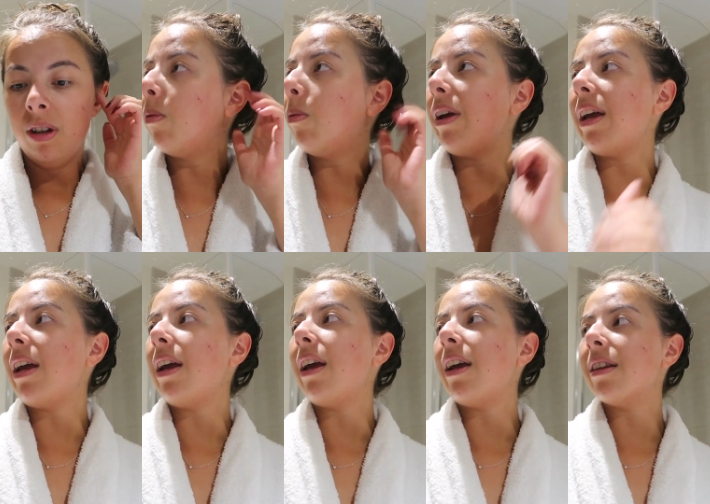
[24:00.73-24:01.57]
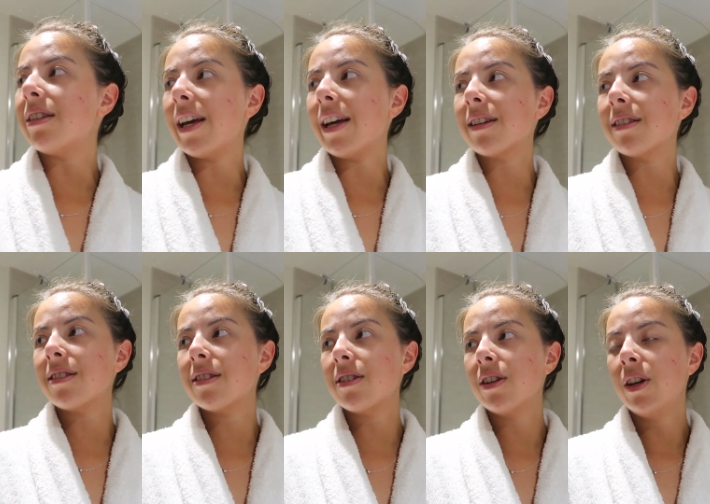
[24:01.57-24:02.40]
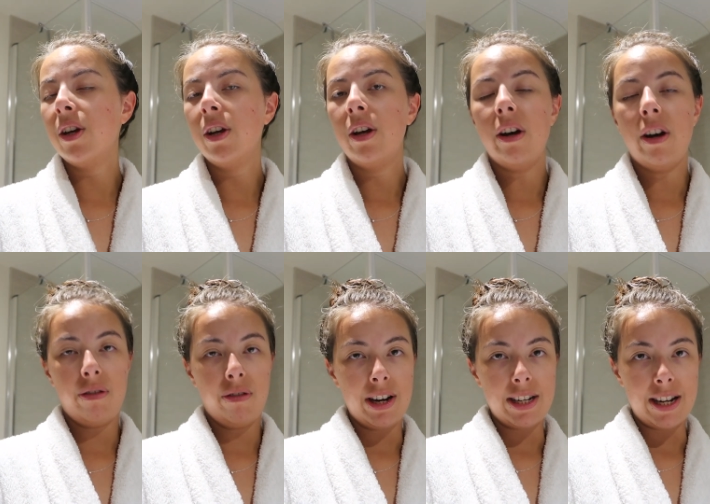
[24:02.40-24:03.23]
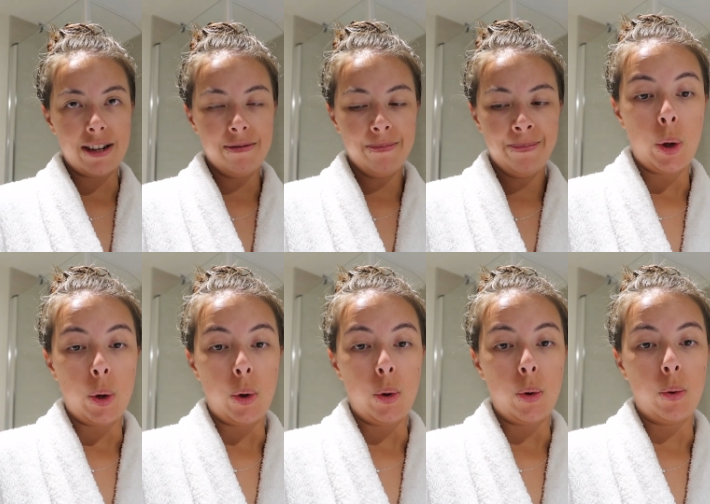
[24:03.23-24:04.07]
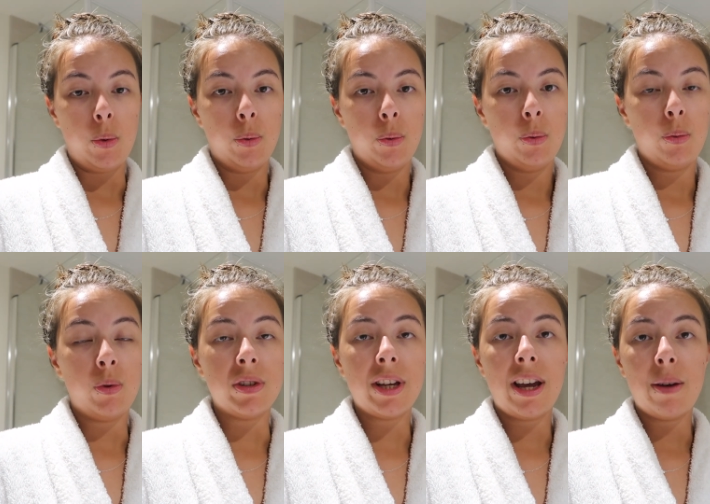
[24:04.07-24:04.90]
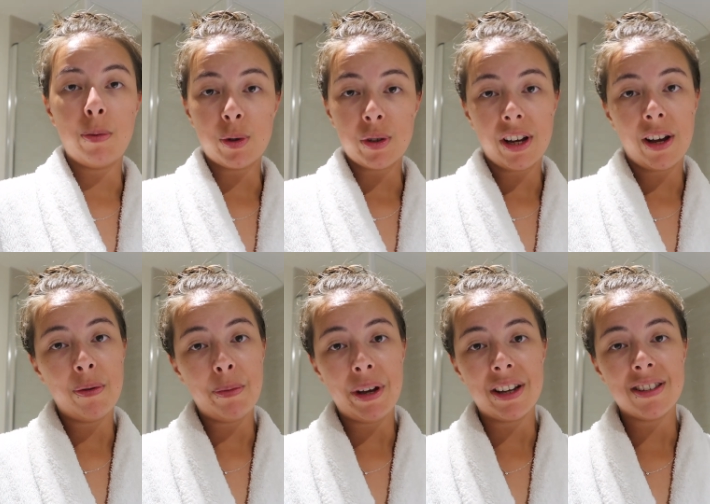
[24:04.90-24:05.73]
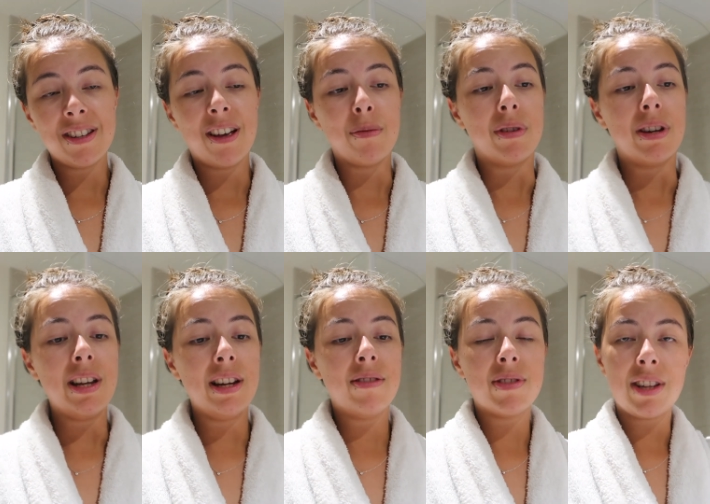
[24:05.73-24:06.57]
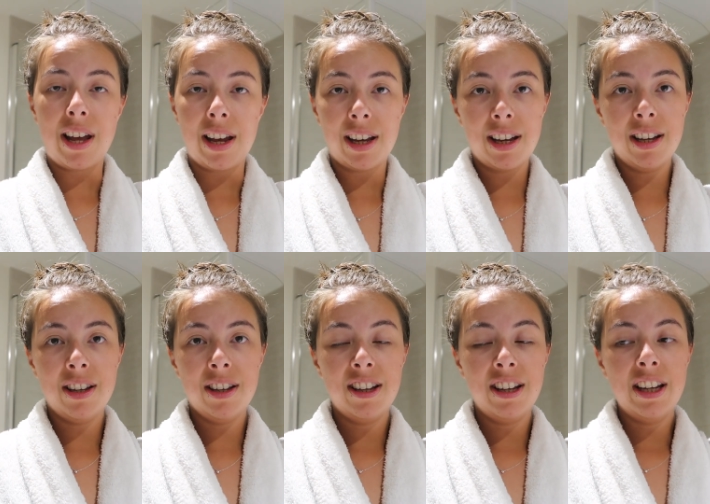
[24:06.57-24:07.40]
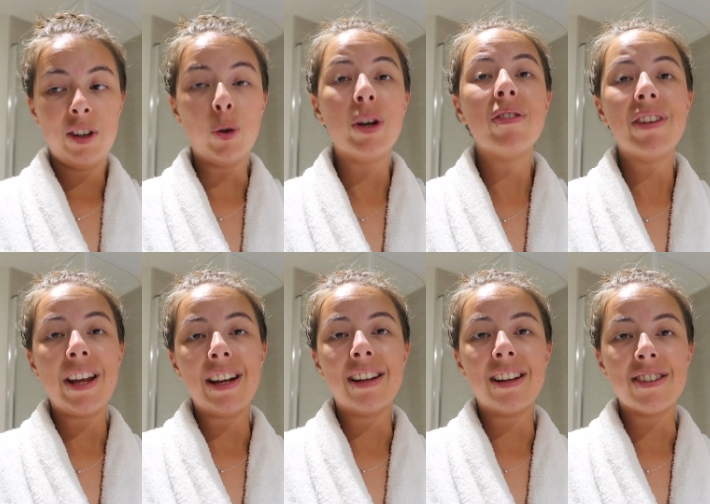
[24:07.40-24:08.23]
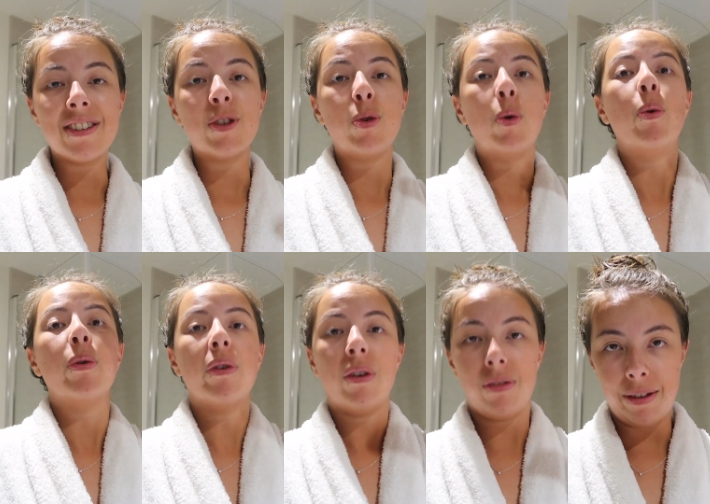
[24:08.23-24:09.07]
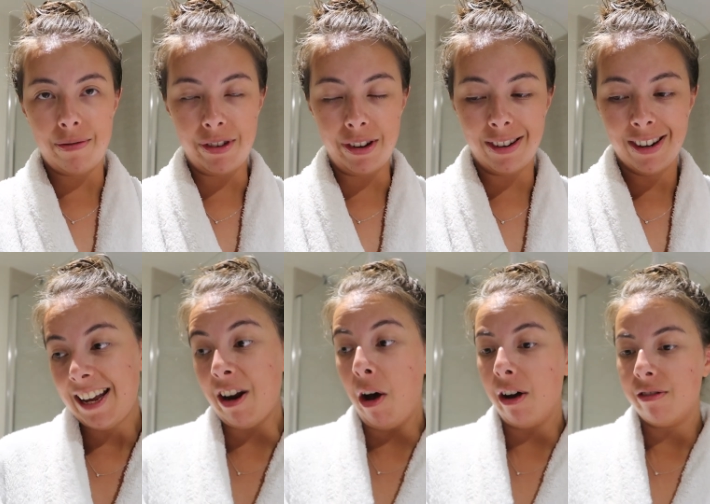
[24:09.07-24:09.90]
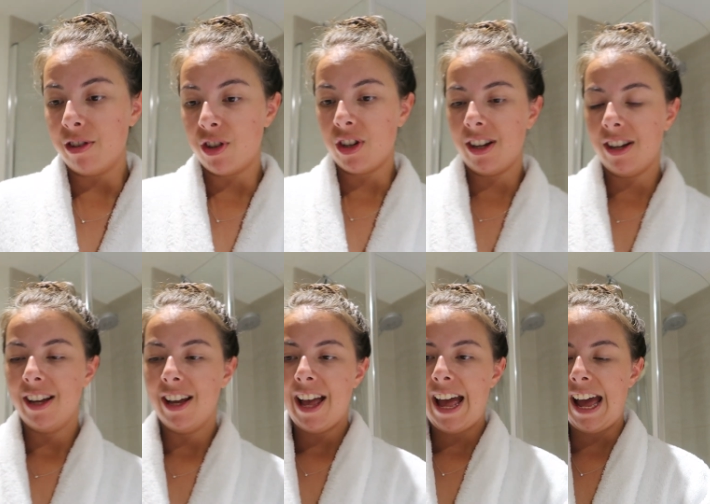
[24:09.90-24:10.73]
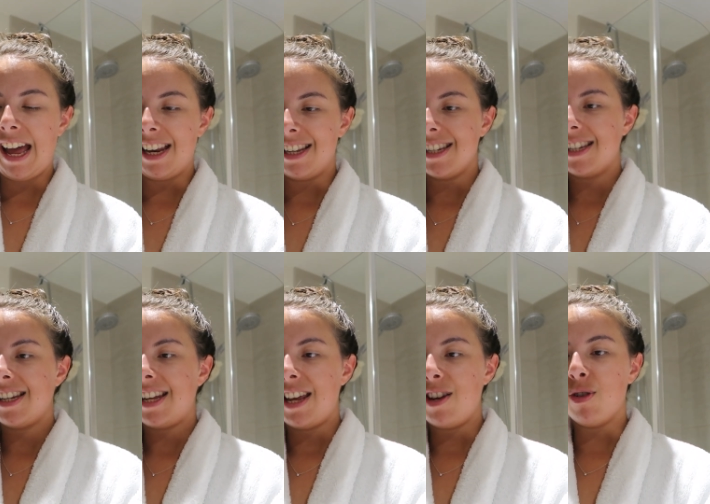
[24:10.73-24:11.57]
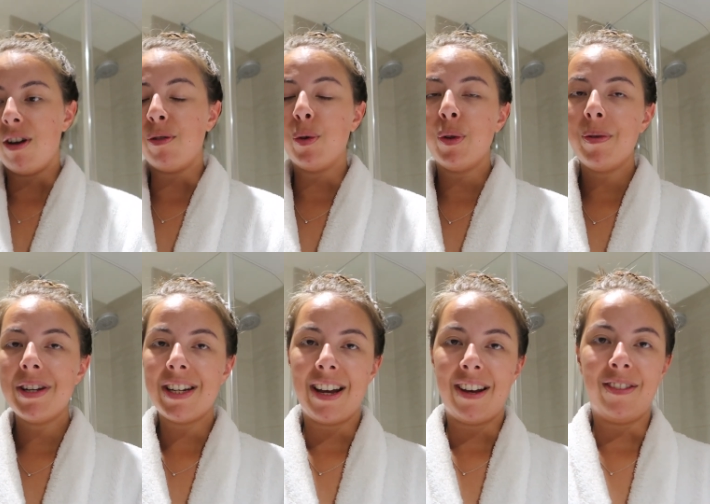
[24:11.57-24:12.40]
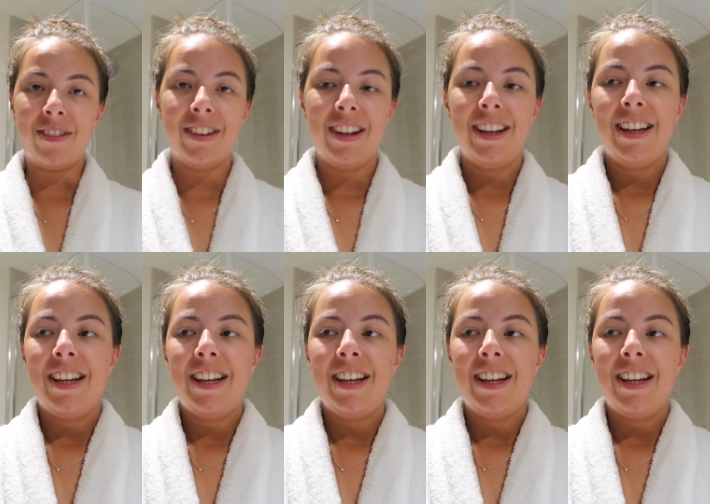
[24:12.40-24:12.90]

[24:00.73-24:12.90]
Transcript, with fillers: we text our friend Dan, who was able to come and pick us up. And he lives like, not even in London, north of London, in Hertfordshire. And he drove all the way down